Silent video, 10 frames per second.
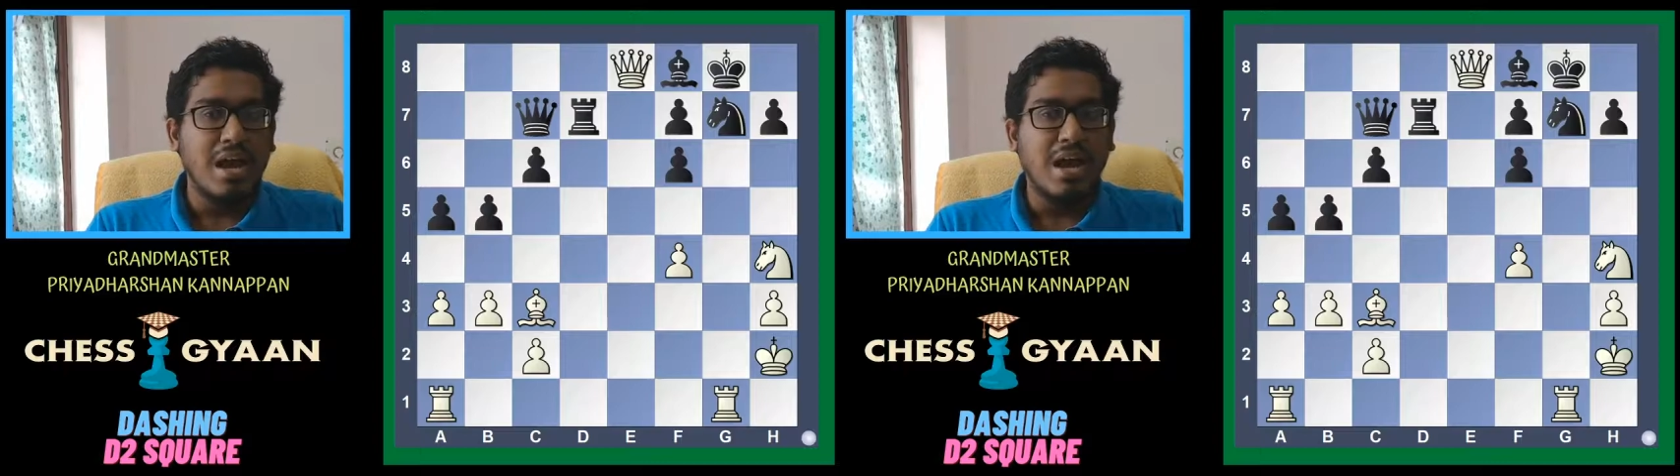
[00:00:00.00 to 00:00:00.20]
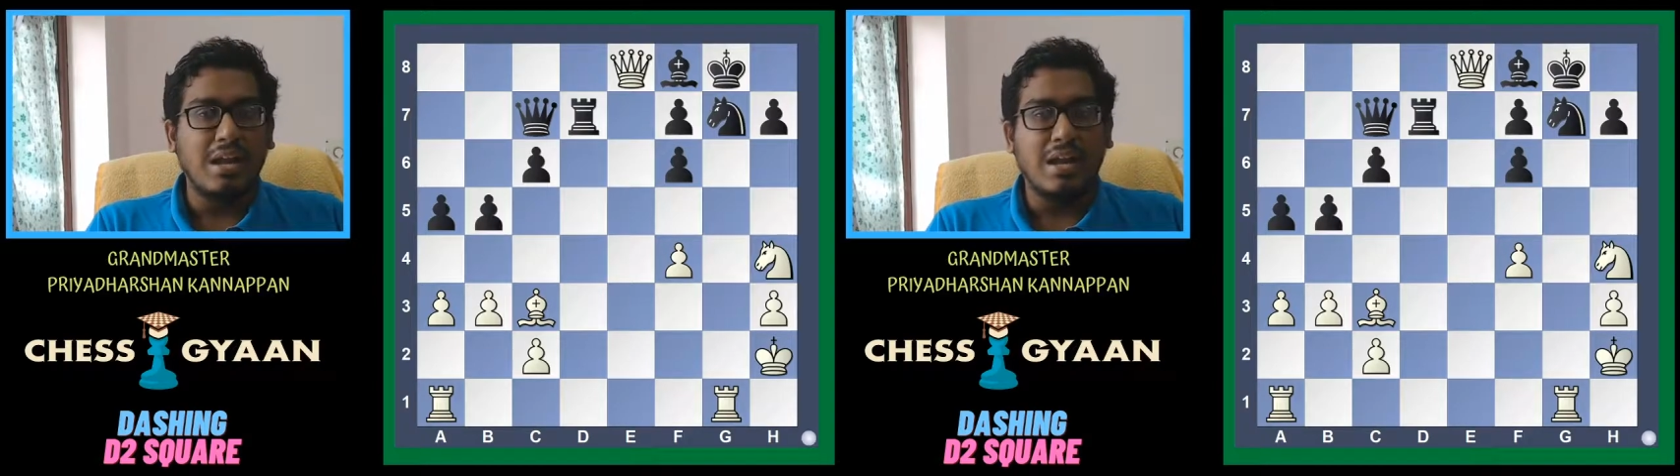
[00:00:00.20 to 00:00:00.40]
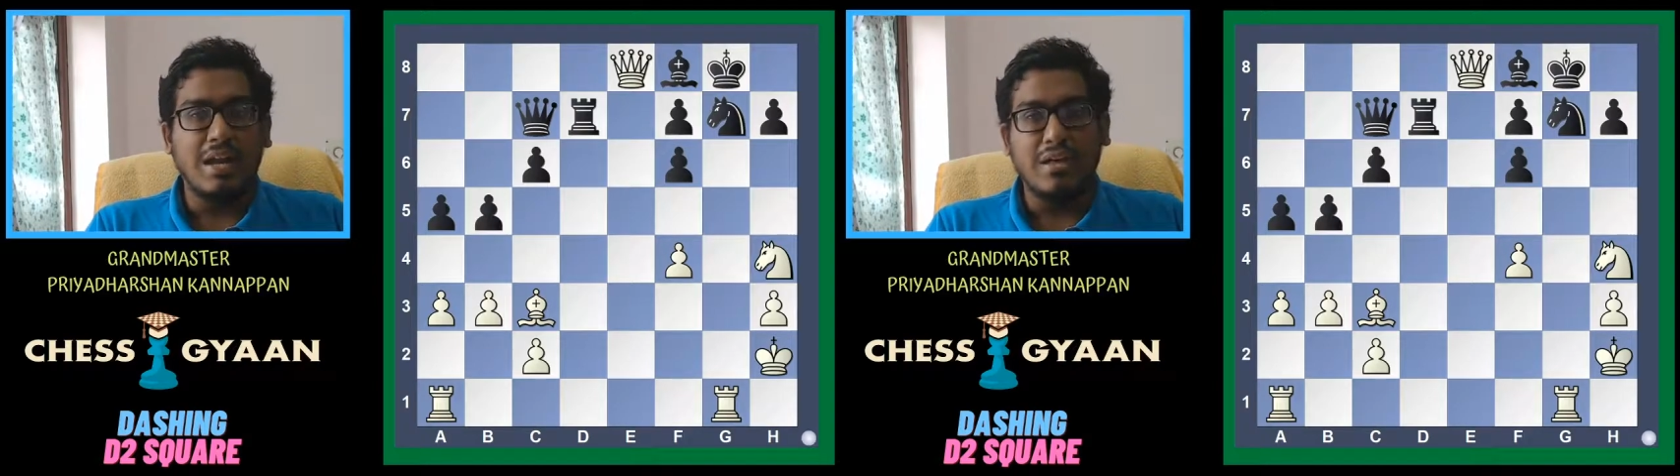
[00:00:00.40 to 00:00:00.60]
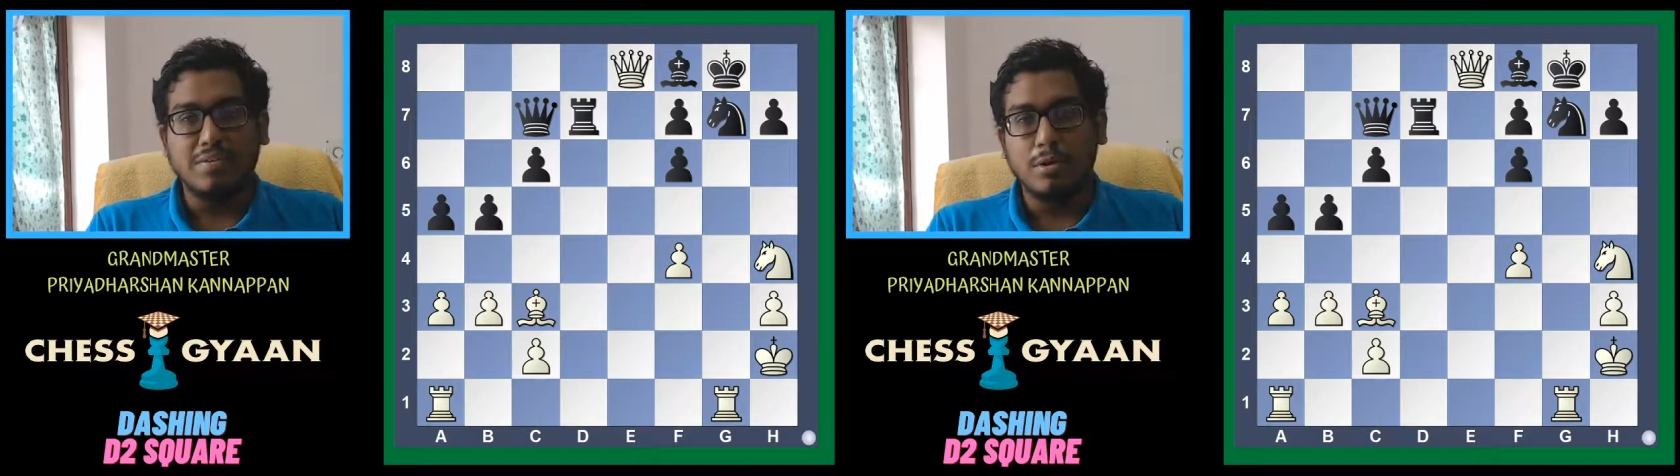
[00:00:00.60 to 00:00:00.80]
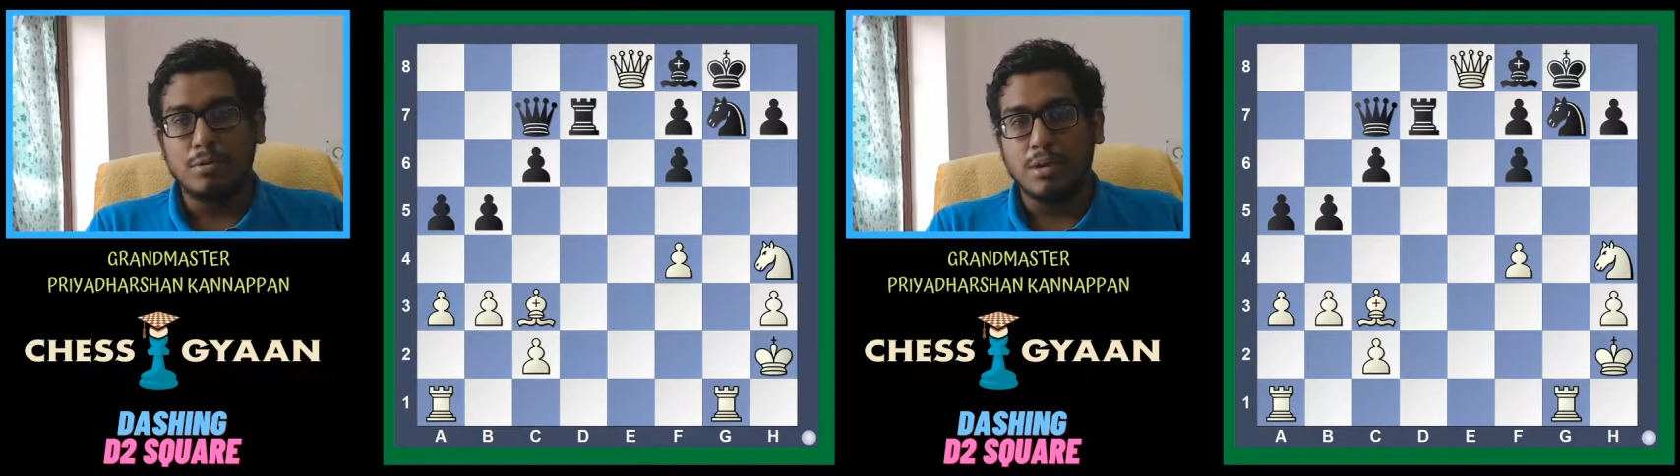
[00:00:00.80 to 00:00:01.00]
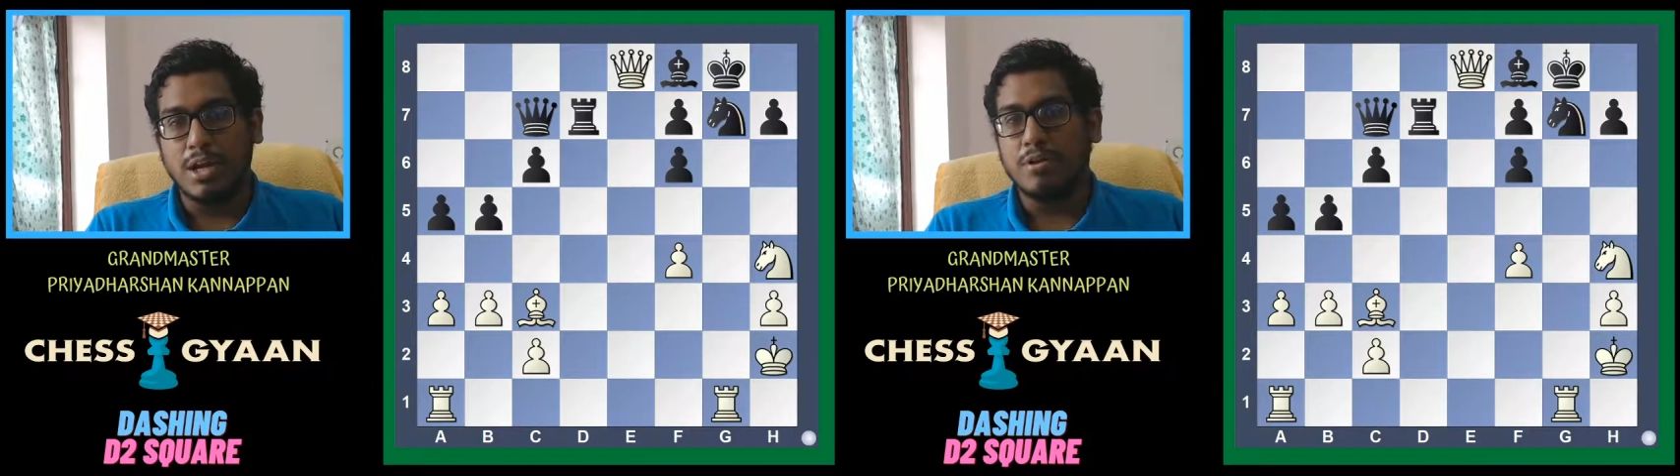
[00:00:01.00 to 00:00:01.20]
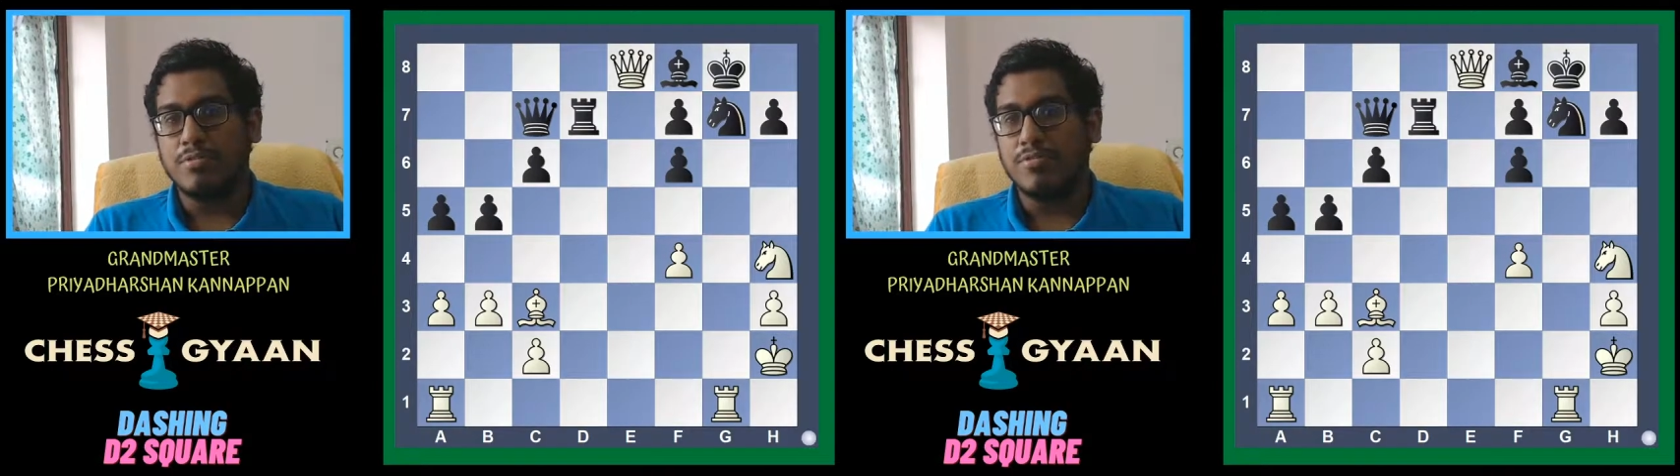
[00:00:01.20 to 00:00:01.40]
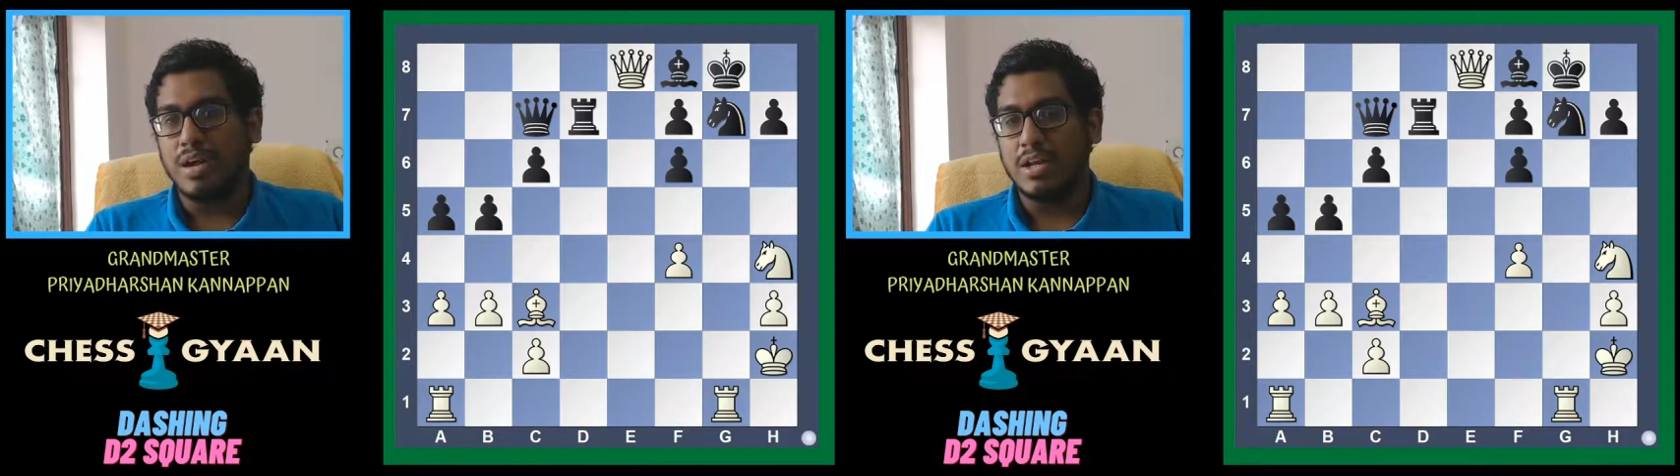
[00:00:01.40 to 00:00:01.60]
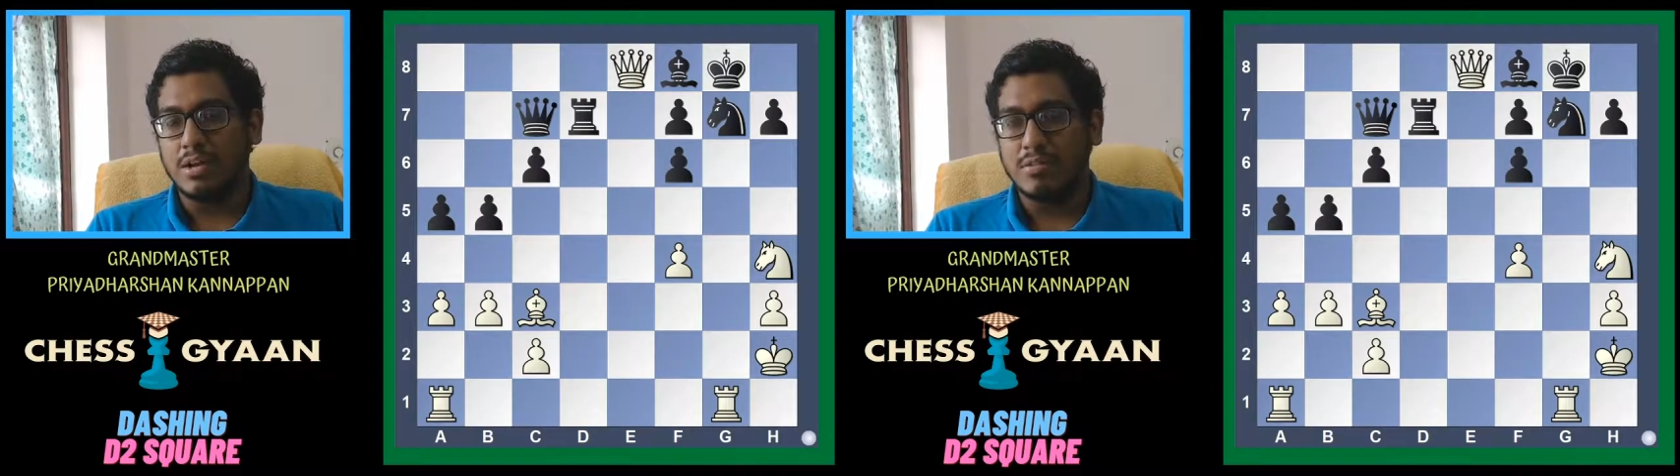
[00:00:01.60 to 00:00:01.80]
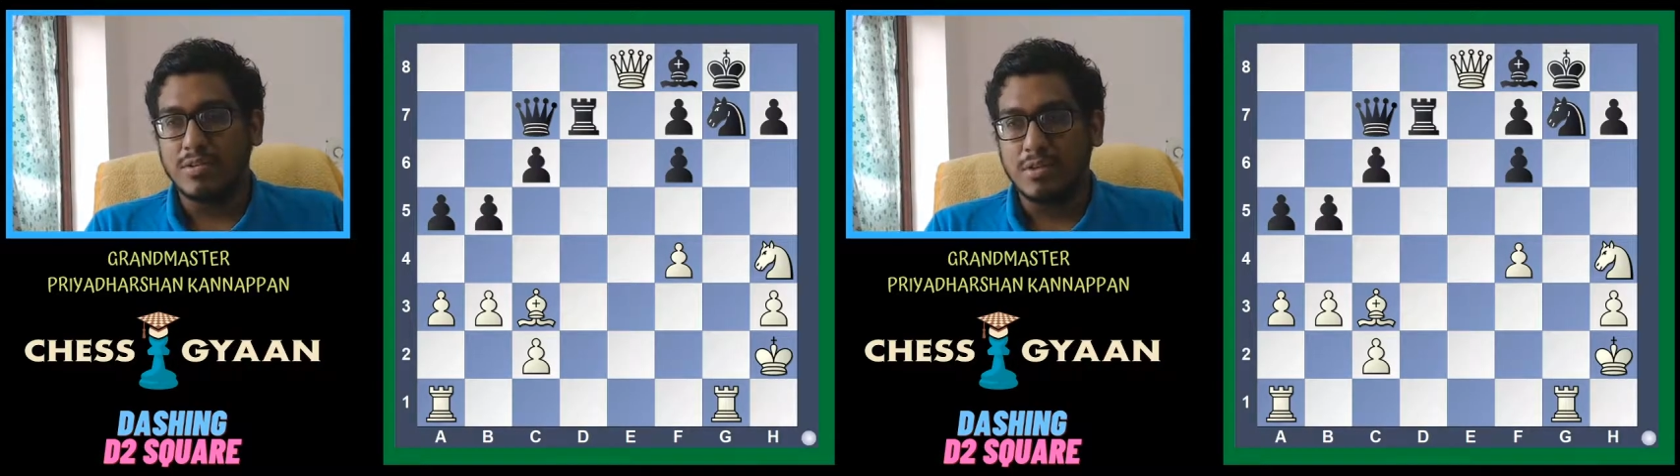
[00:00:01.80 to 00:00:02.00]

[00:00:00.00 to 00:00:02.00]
and I'd asked you to kind of find out the